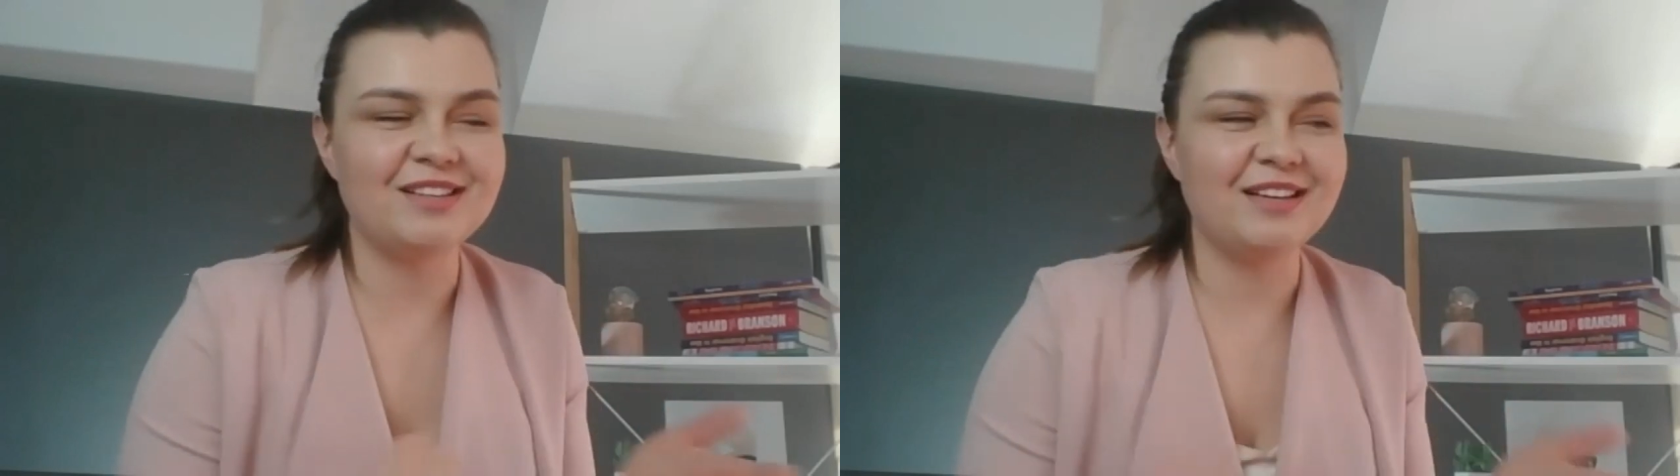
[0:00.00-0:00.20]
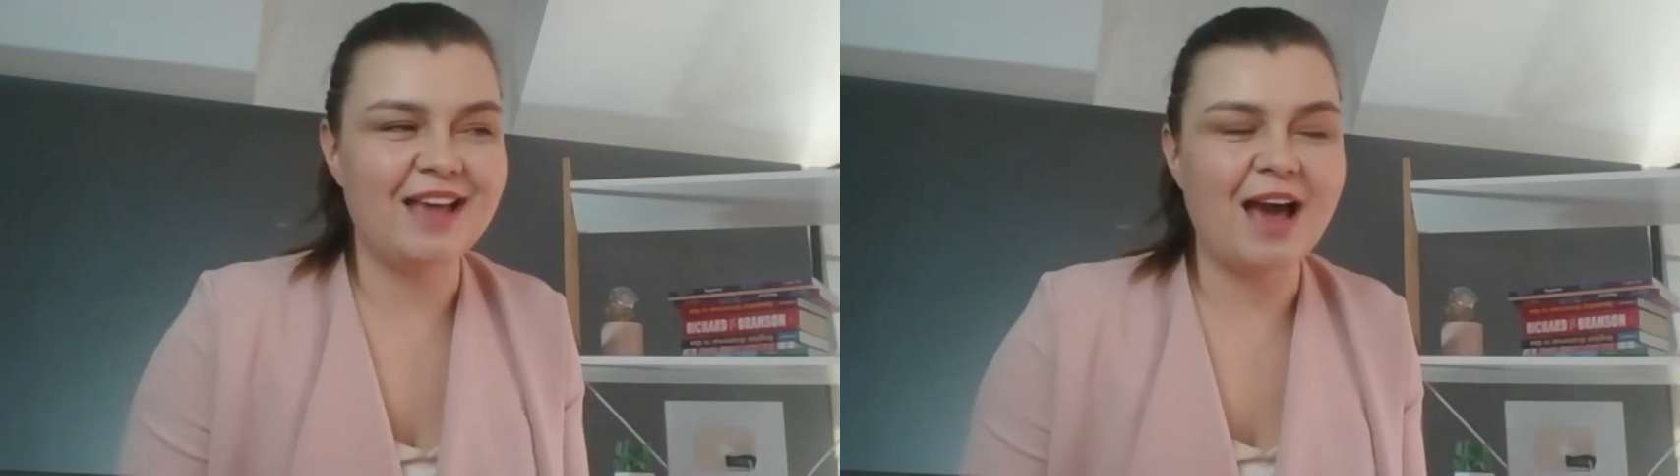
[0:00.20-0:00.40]

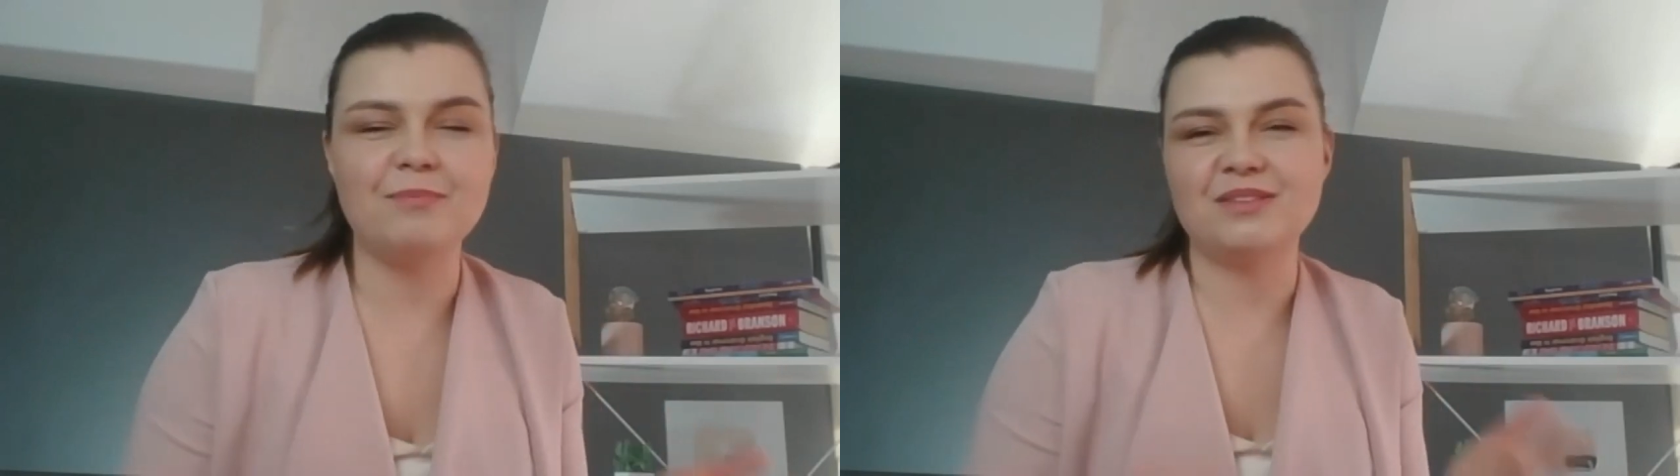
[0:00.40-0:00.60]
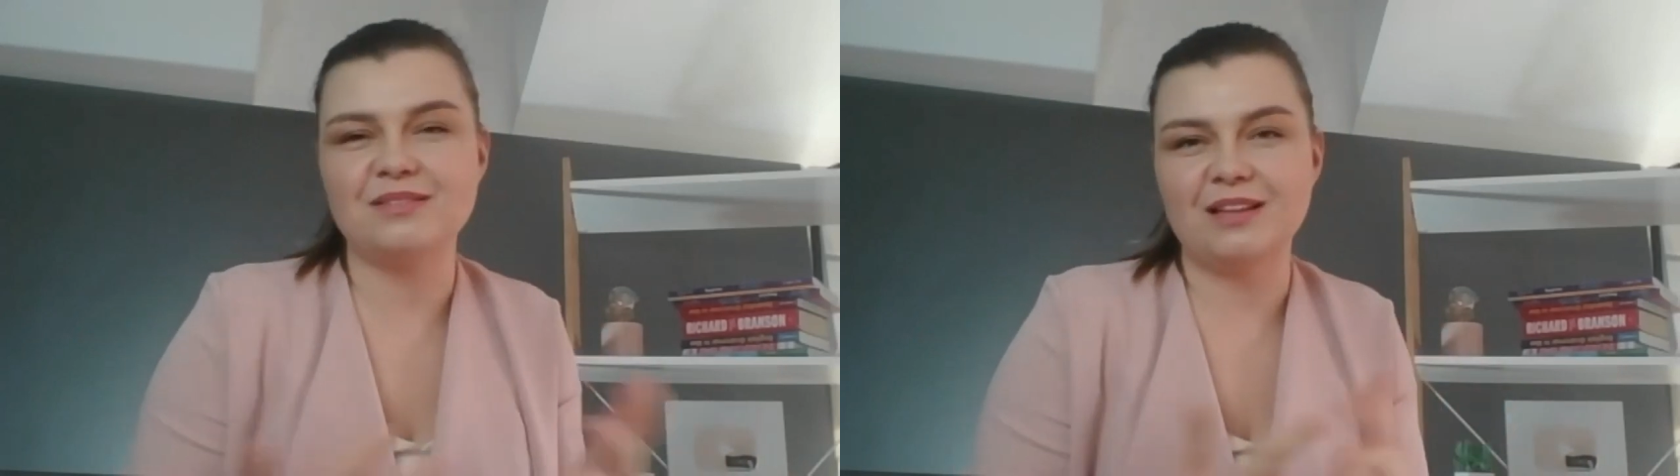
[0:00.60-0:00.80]
and it
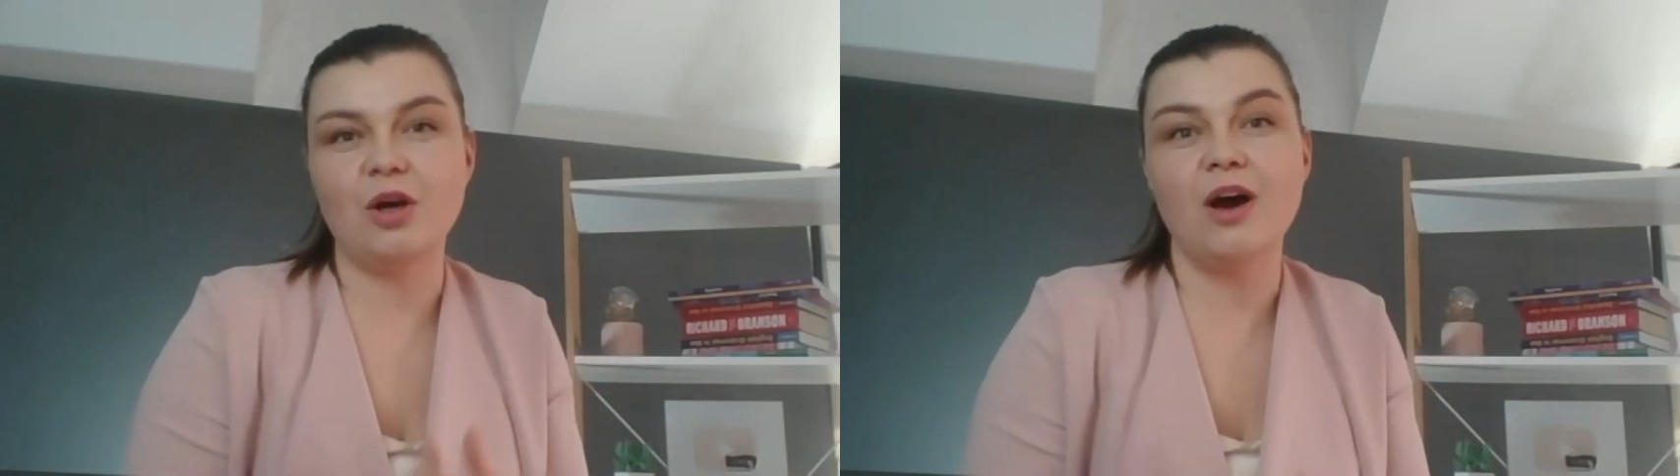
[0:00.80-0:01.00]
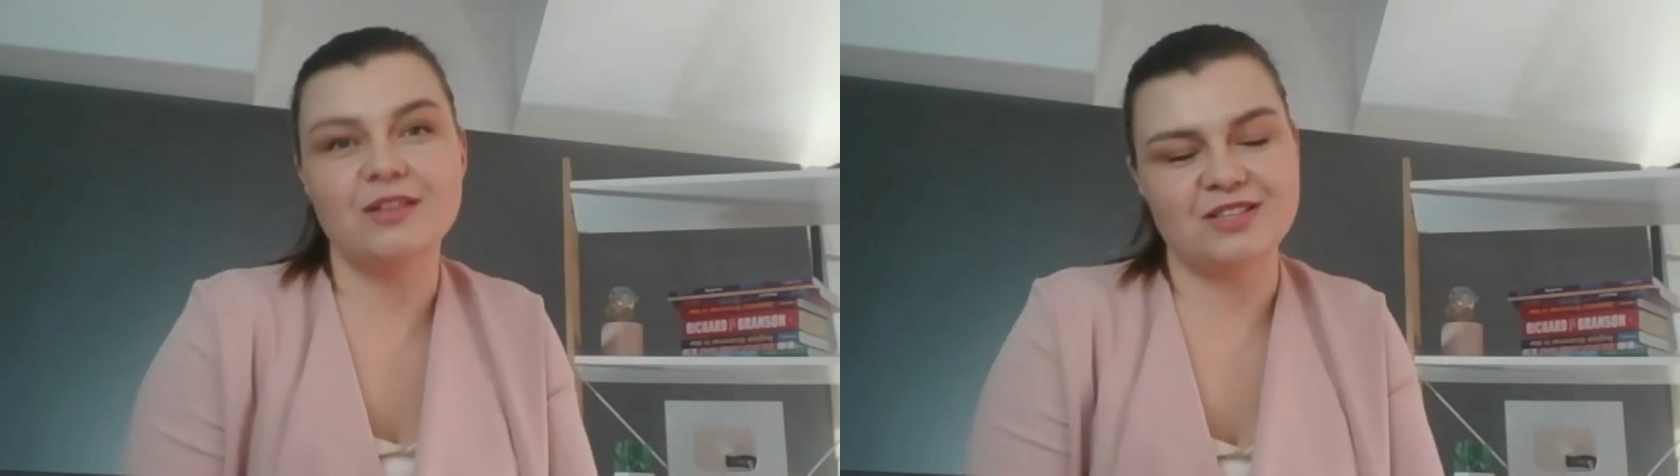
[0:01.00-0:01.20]
happened a
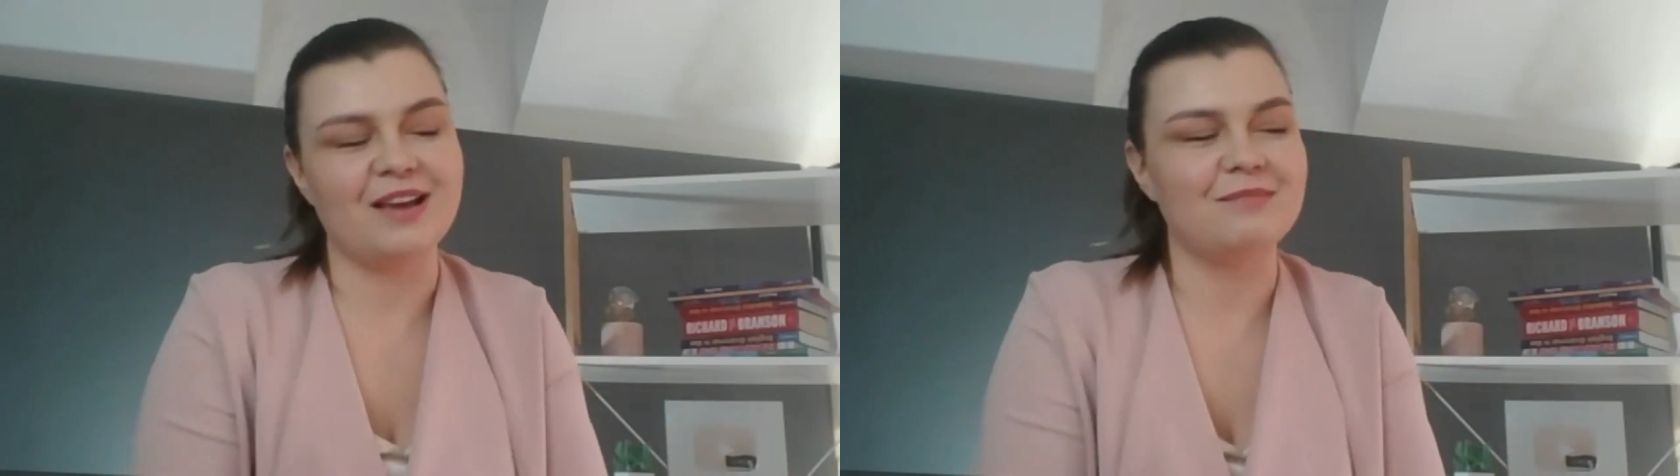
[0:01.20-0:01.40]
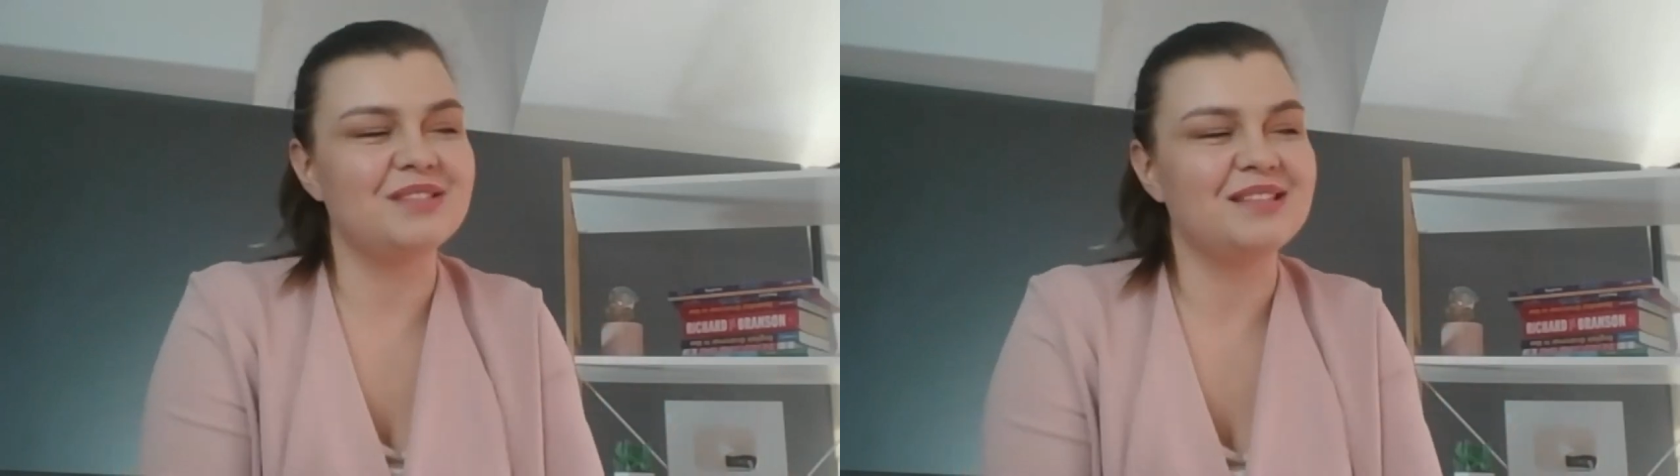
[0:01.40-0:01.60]
lot of
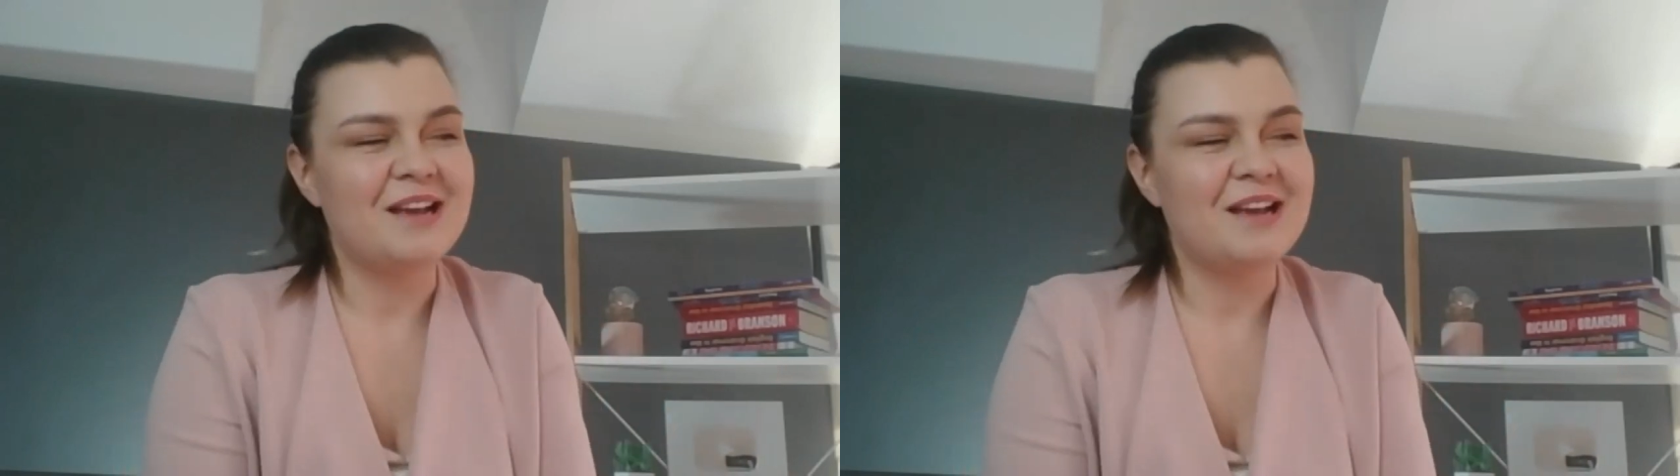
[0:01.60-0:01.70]
times.